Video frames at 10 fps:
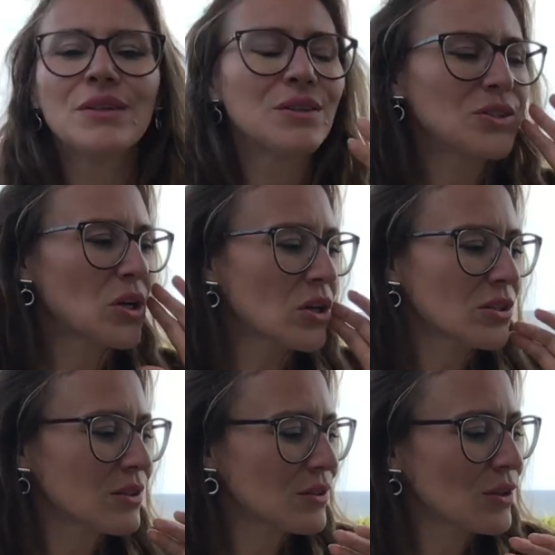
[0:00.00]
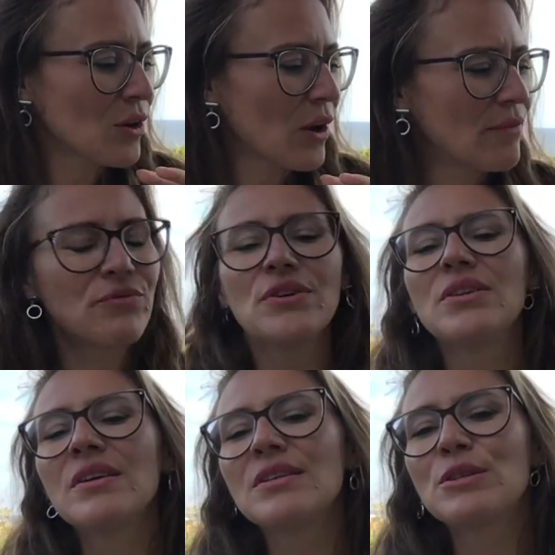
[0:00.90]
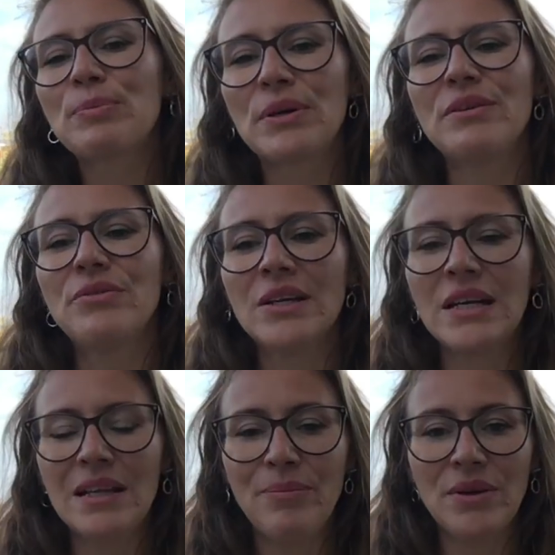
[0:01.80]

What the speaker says: start, you know, everything is perfect,